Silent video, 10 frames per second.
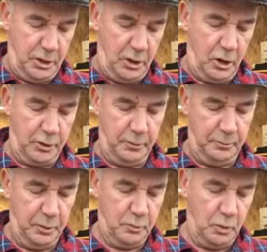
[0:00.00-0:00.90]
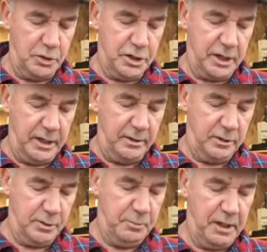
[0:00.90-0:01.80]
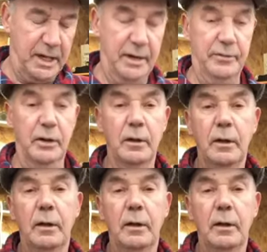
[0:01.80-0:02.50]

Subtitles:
a lot. But once again, just be careful